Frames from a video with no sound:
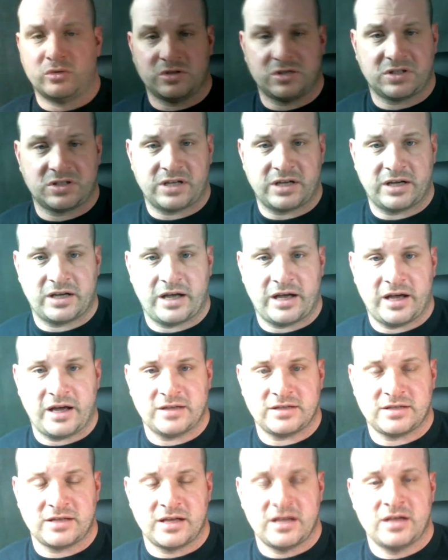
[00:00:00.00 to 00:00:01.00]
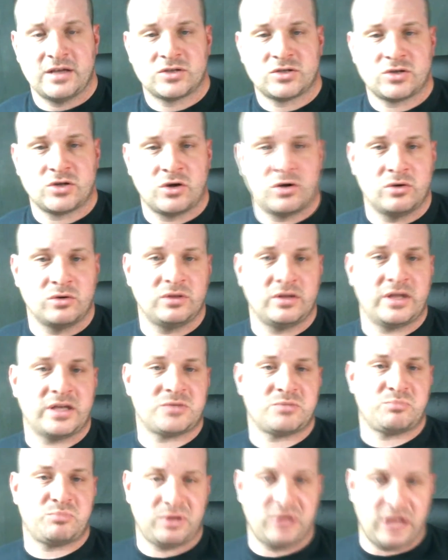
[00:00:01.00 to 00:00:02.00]
set, guys. So
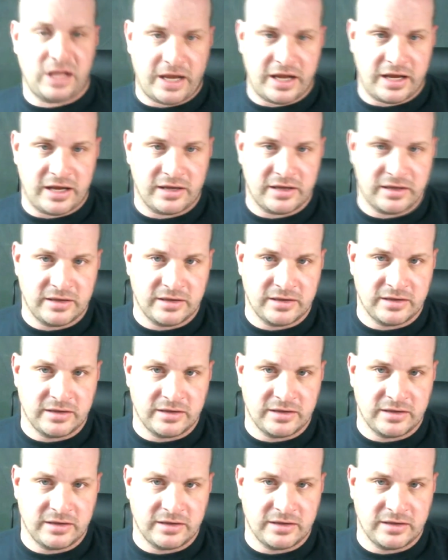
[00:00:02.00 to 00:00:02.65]
let's play.